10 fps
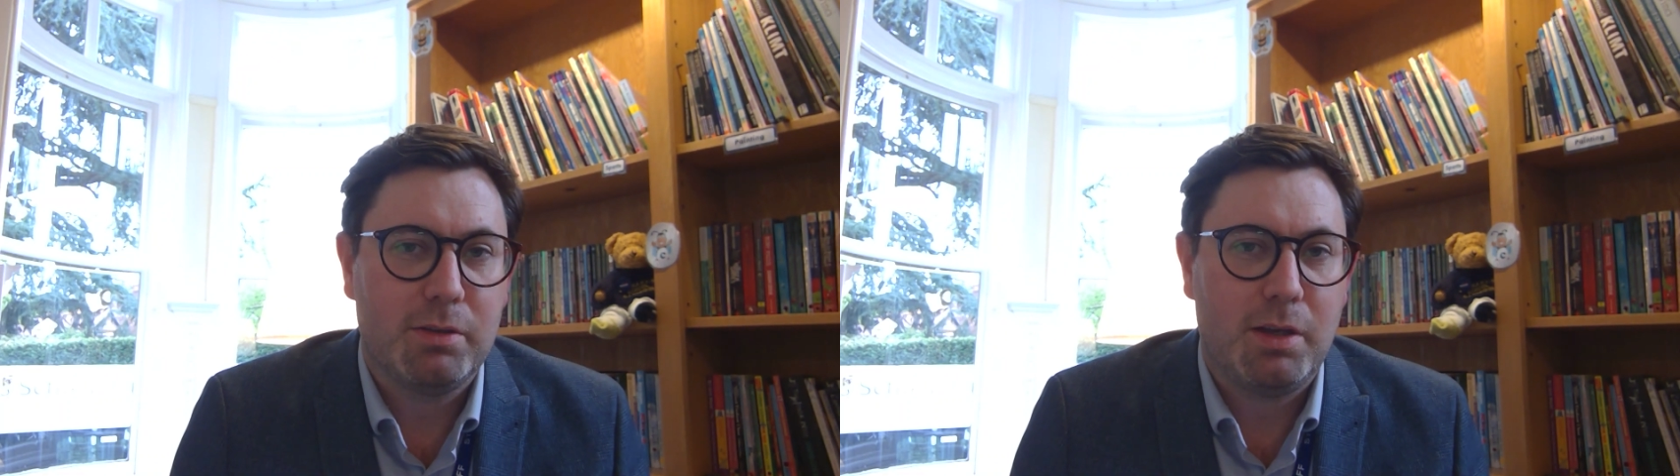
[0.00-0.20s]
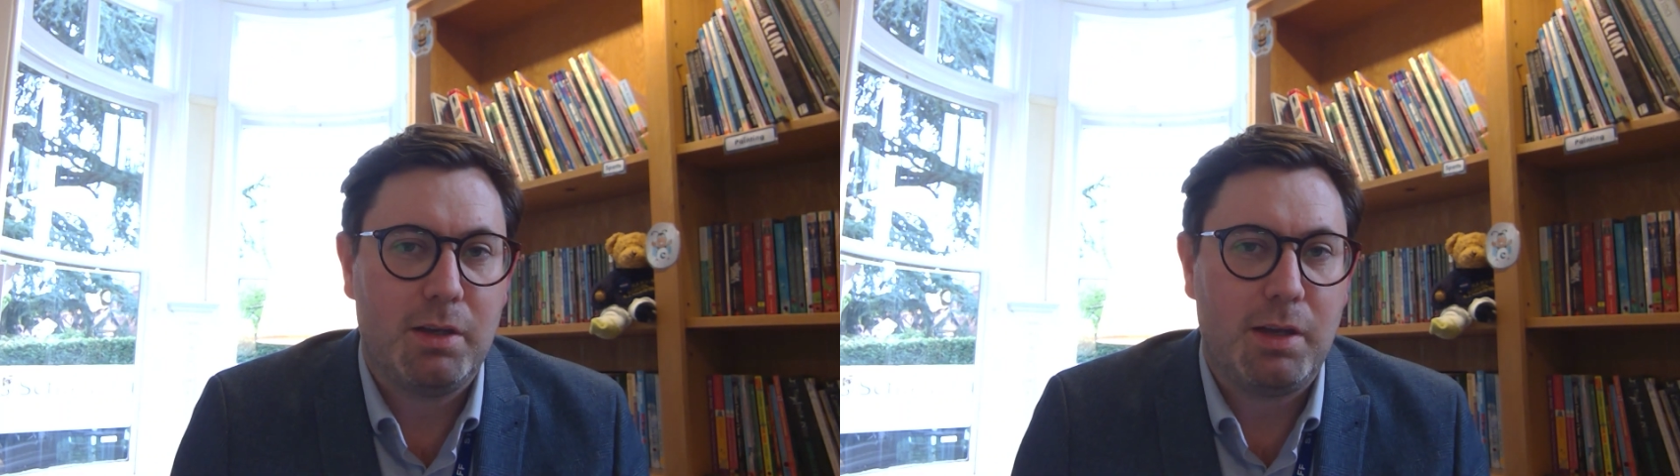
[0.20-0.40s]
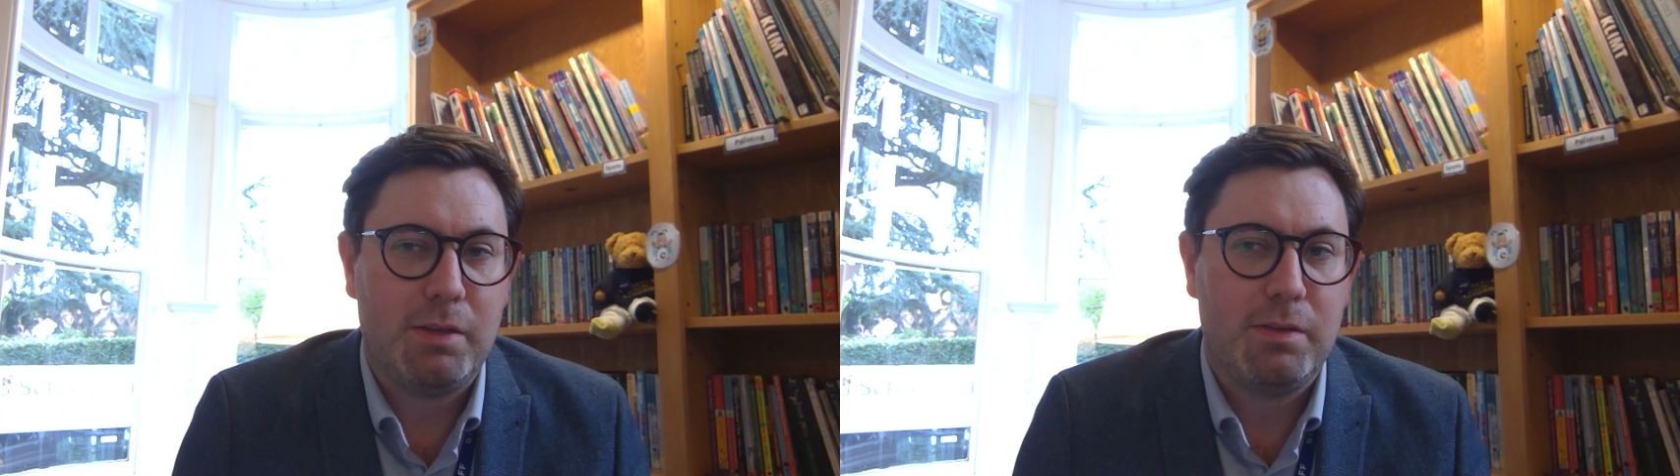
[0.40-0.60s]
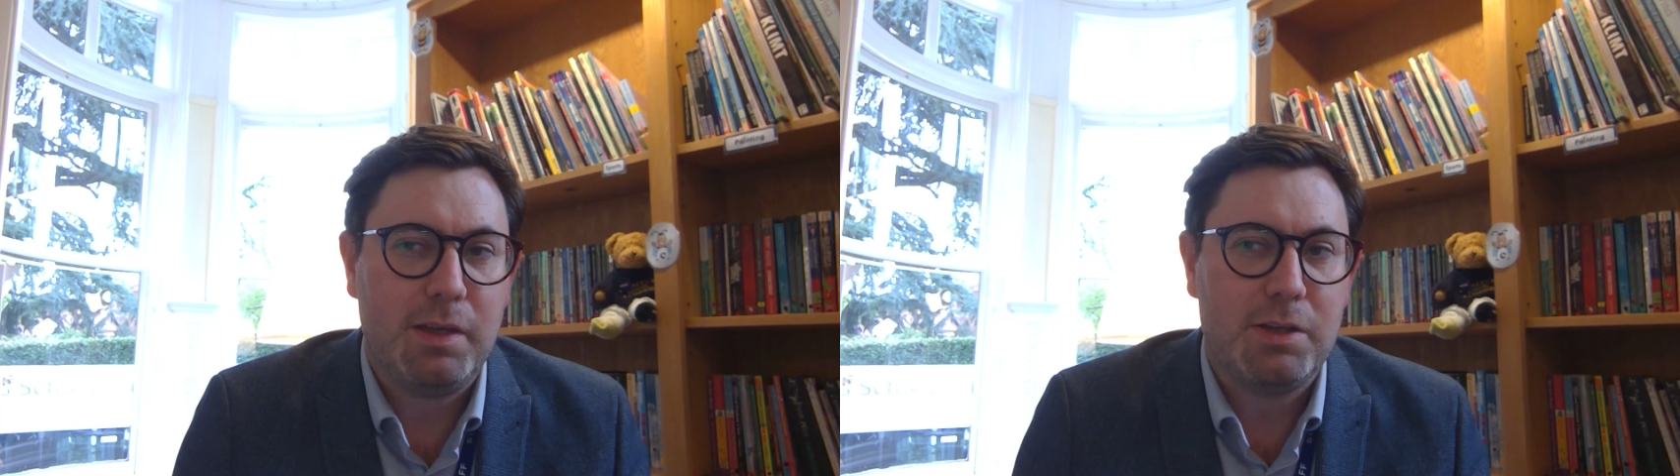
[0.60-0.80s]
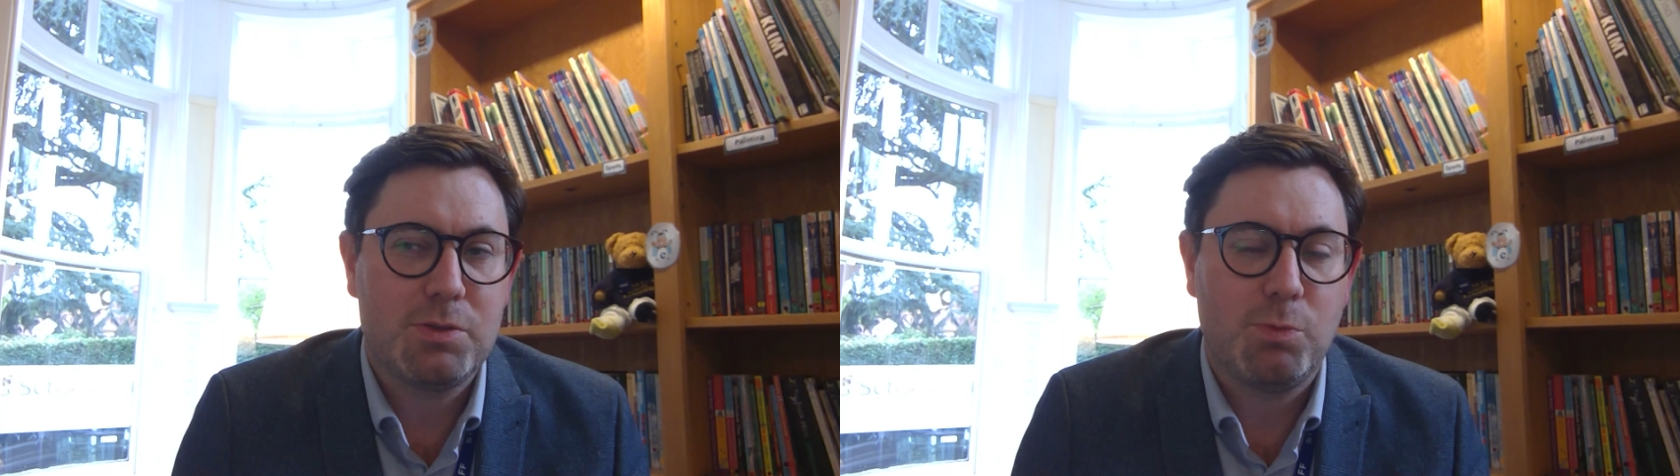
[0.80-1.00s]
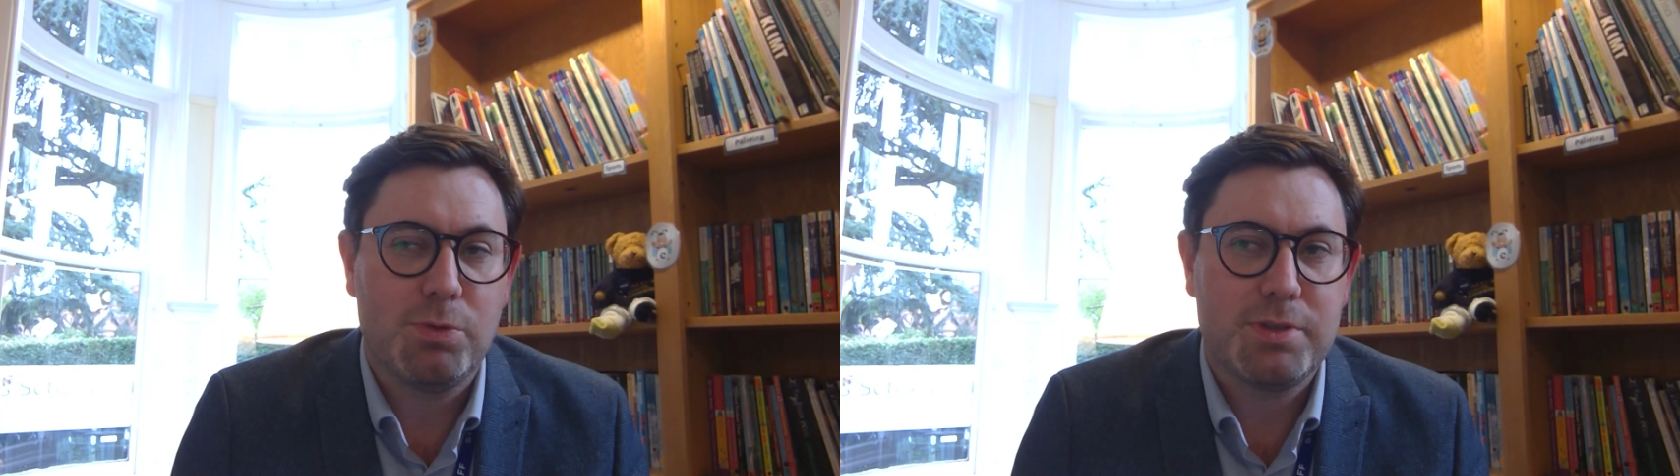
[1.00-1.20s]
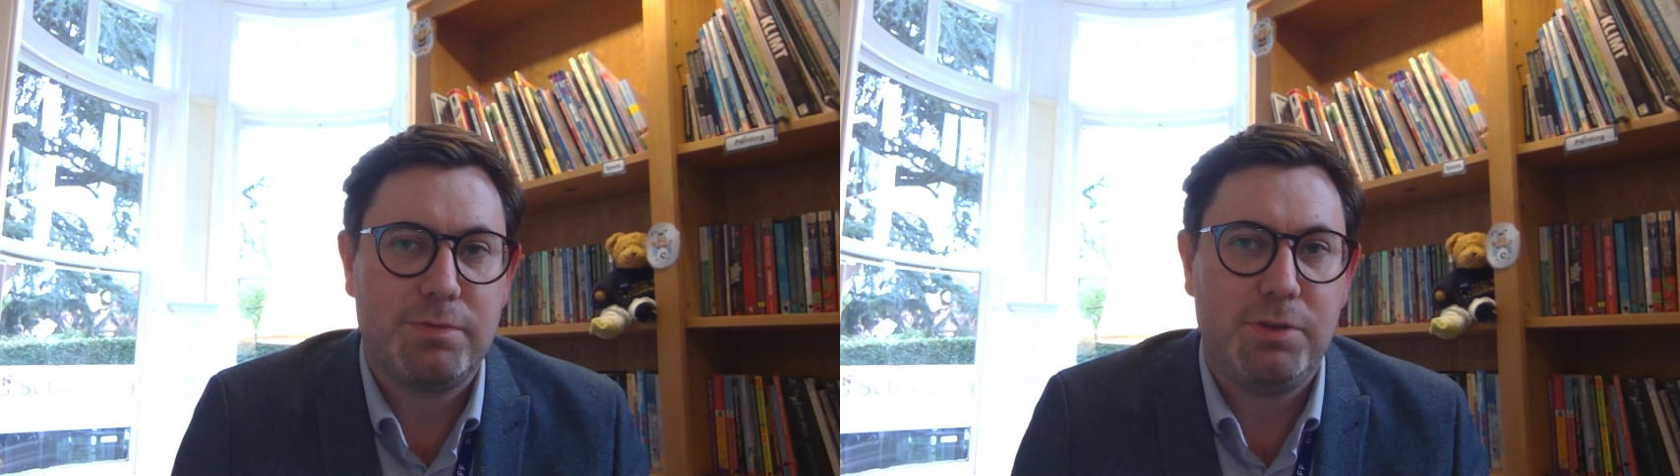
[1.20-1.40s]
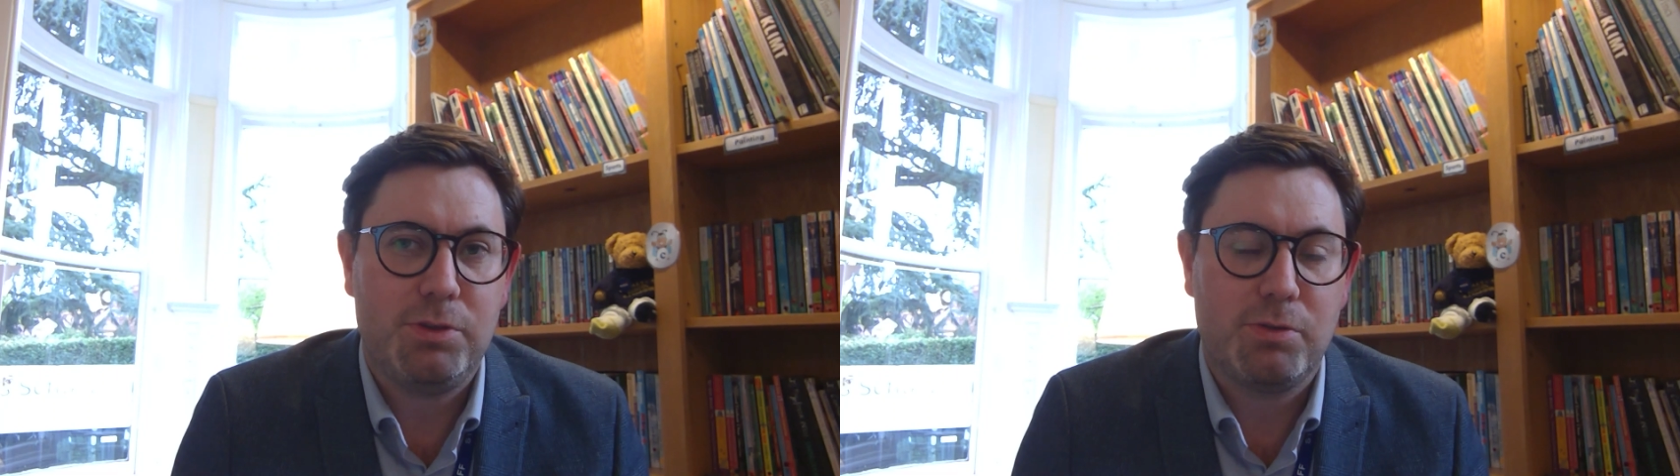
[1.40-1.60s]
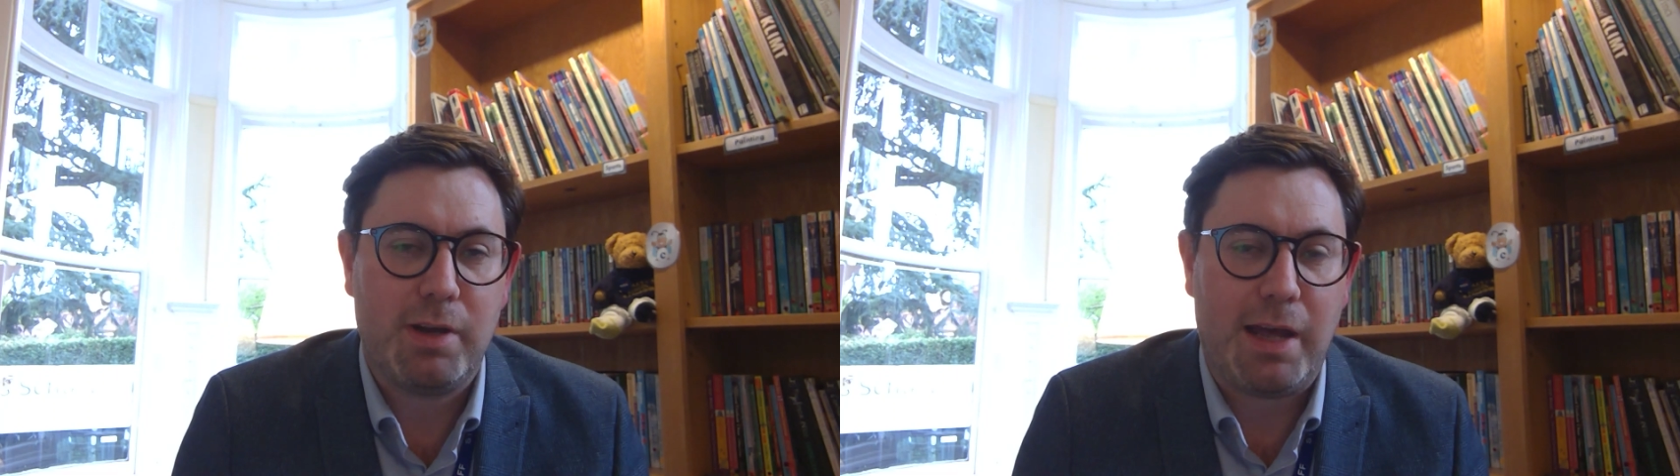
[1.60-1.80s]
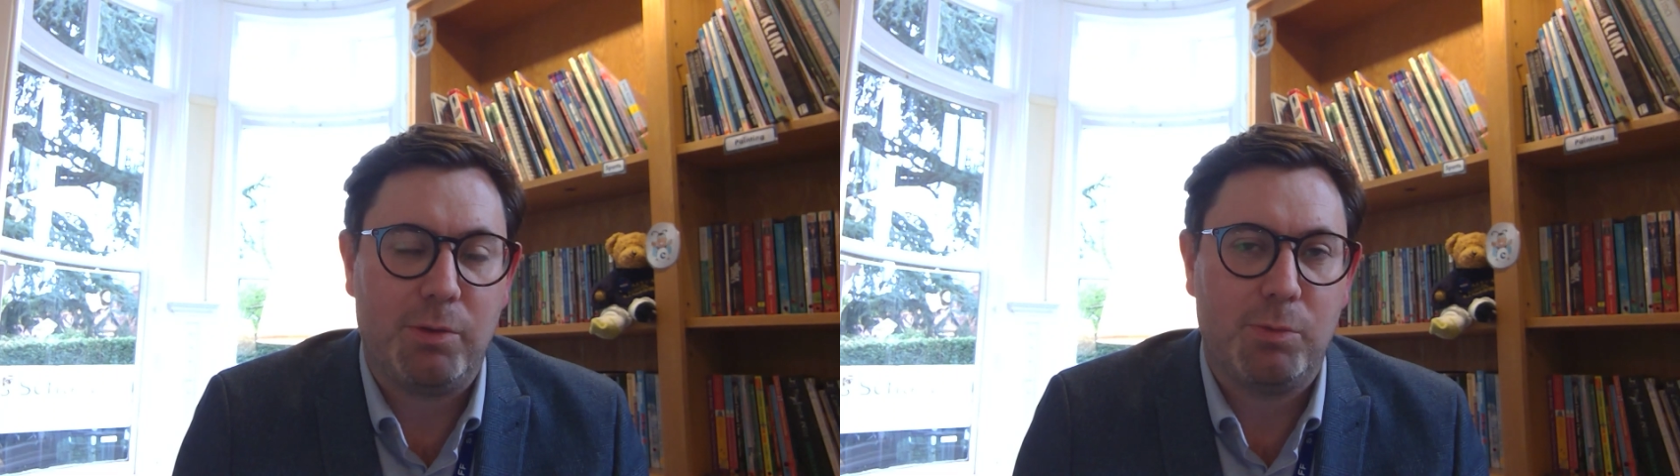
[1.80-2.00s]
and think towards the future and how